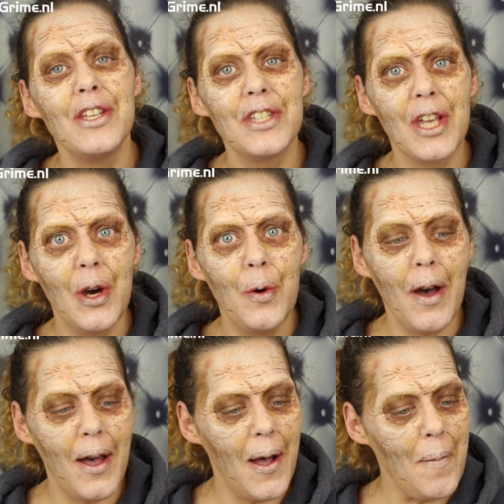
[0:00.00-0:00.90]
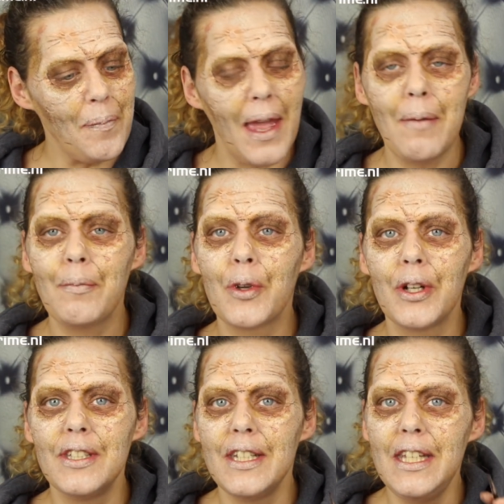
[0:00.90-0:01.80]
So I'm
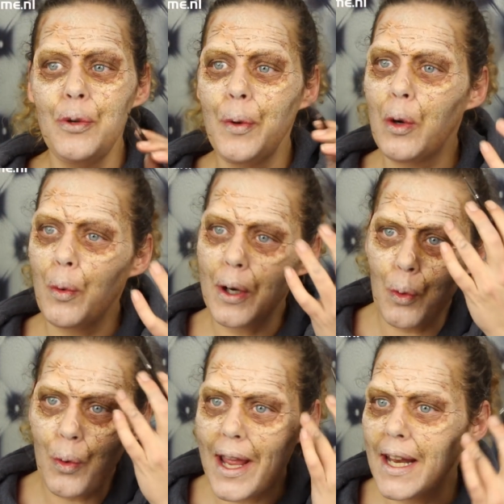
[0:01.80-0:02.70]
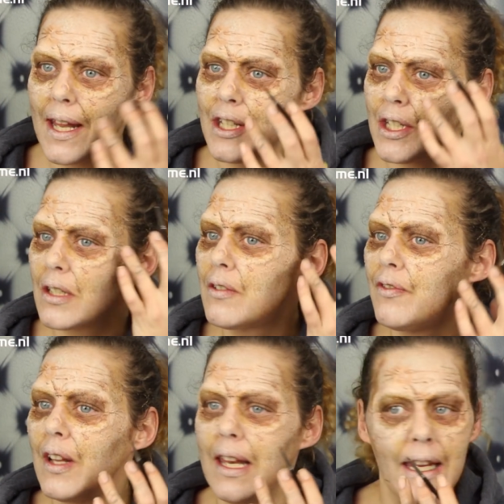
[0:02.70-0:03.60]
continuing with red and
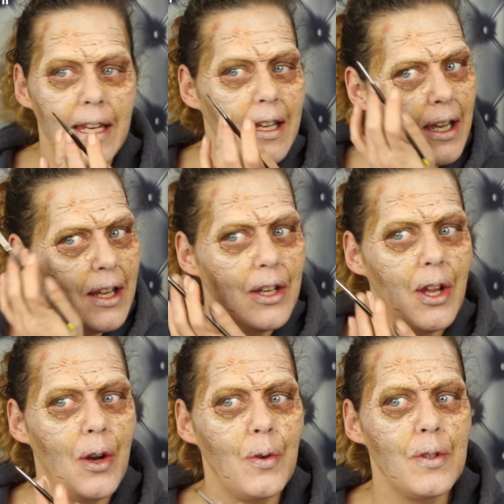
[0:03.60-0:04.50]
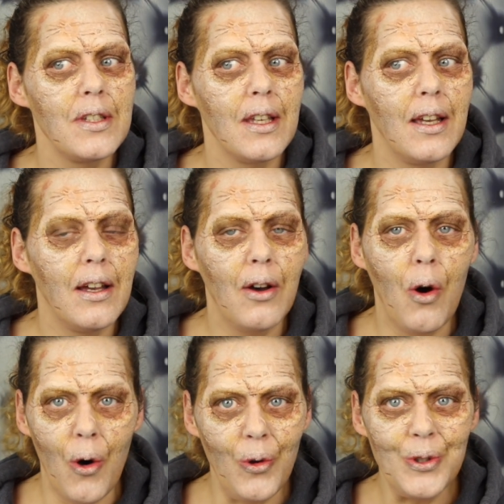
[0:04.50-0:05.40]
just filling those
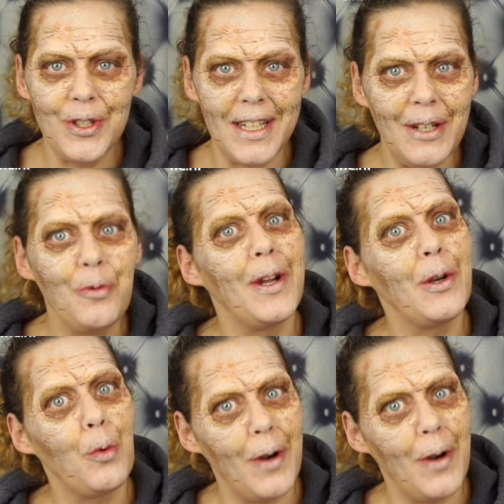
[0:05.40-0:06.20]
holes in with